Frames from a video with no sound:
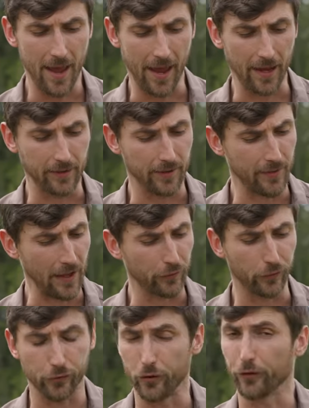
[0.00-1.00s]
and
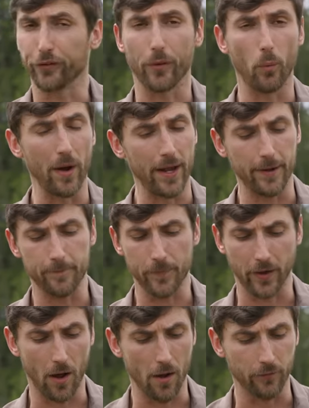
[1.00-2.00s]
that's just the way
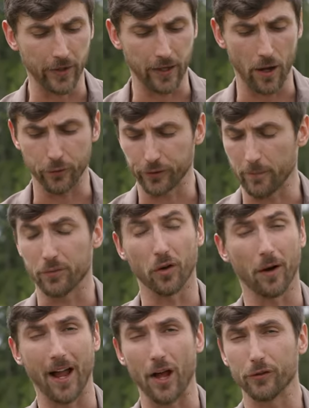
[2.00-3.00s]
the conflict goes. I'm
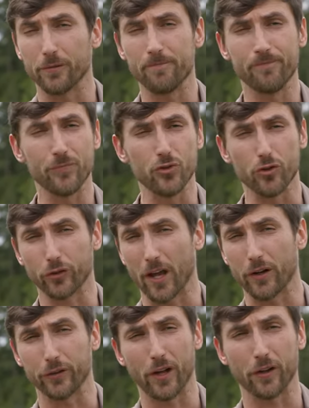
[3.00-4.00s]
sorry, guys. It just
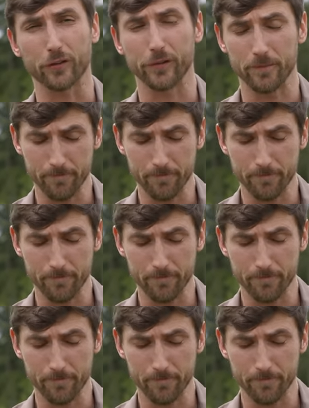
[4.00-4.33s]
kind of sucks.